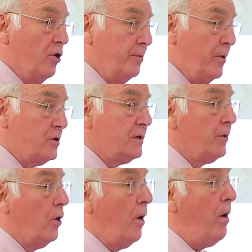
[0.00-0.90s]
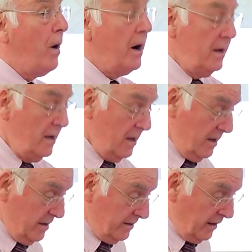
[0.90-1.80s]
it all possible, or
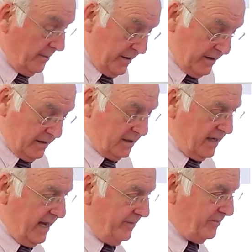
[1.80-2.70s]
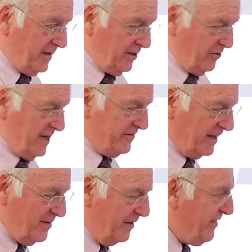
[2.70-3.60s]
deliberate design. You're going to have
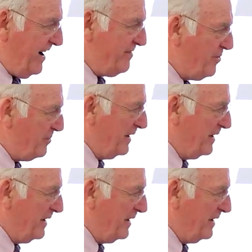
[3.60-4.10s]
to give me 5 more